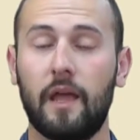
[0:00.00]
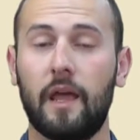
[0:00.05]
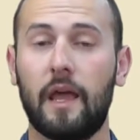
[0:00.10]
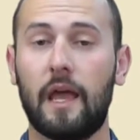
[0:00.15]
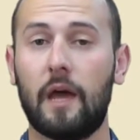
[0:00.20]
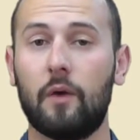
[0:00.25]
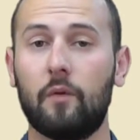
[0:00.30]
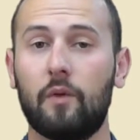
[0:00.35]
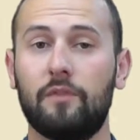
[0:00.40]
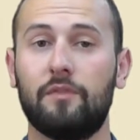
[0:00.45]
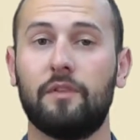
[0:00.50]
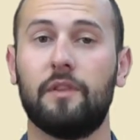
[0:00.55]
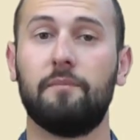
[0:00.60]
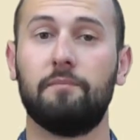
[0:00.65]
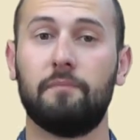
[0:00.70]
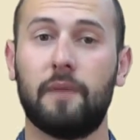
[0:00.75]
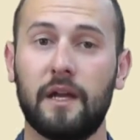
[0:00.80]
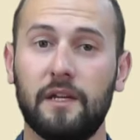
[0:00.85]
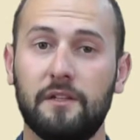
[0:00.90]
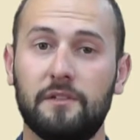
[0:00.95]
However, the
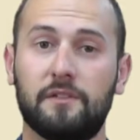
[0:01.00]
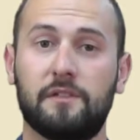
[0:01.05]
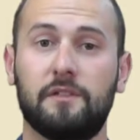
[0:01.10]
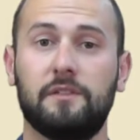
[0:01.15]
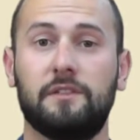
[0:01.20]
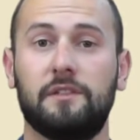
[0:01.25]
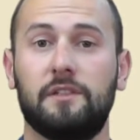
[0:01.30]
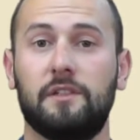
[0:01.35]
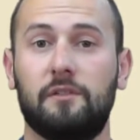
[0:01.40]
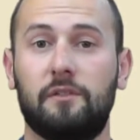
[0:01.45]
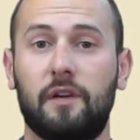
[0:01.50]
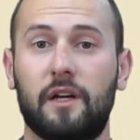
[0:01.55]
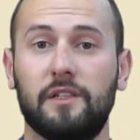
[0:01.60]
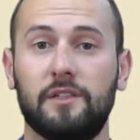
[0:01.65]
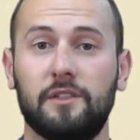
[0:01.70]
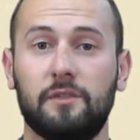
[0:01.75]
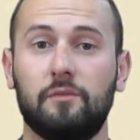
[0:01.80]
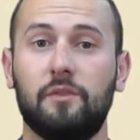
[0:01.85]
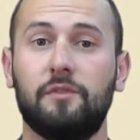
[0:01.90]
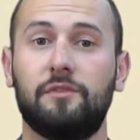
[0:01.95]
major
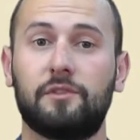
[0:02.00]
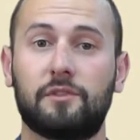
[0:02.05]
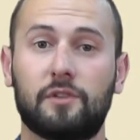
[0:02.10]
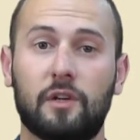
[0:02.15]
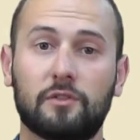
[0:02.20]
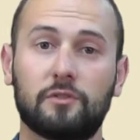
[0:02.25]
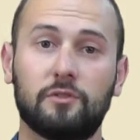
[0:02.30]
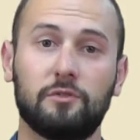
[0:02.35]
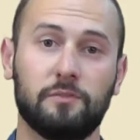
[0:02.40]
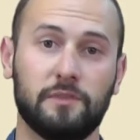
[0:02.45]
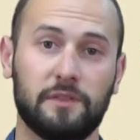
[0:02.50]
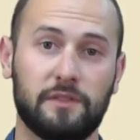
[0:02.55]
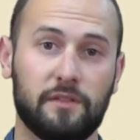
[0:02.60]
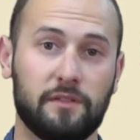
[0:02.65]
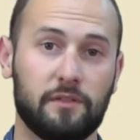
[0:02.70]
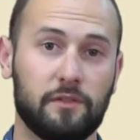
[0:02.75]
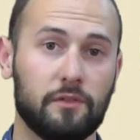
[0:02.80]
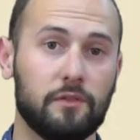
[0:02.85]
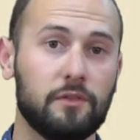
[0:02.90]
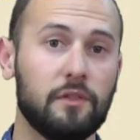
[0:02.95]
consideration with structural
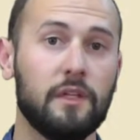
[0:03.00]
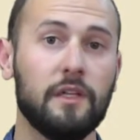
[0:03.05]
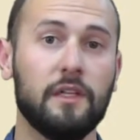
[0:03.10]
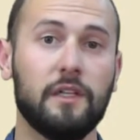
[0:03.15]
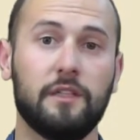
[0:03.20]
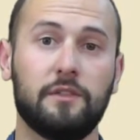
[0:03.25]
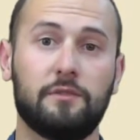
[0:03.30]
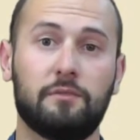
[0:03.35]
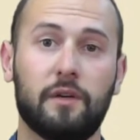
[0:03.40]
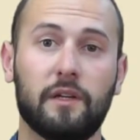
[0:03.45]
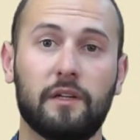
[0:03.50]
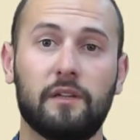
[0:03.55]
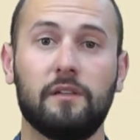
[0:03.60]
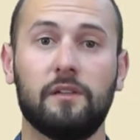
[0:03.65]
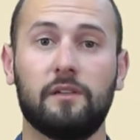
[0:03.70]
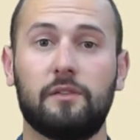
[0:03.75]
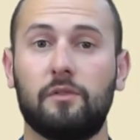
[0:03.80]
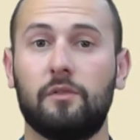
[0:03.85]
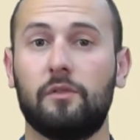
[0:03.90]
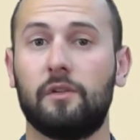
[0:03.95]
material is
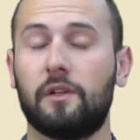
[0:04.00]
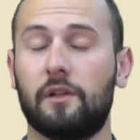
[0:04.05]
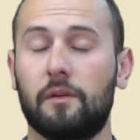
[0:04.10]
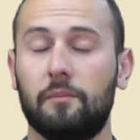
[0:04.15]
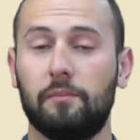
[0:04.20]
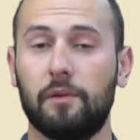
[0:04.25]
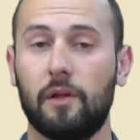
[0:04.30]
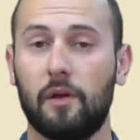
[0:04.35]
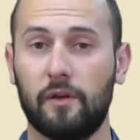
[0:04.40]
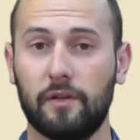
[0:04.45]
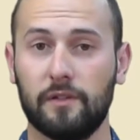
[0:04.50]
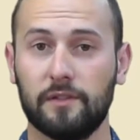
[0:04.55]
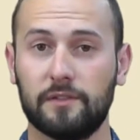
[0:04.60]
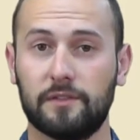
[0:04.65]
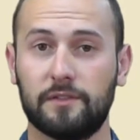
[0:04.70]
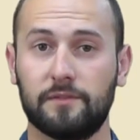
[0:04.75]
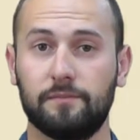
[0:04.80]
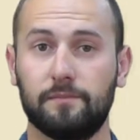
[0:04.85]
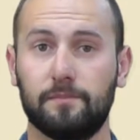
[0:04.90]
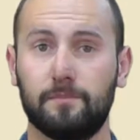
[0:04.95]
regulatory
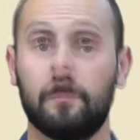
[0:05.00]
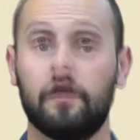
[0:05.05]
compliance.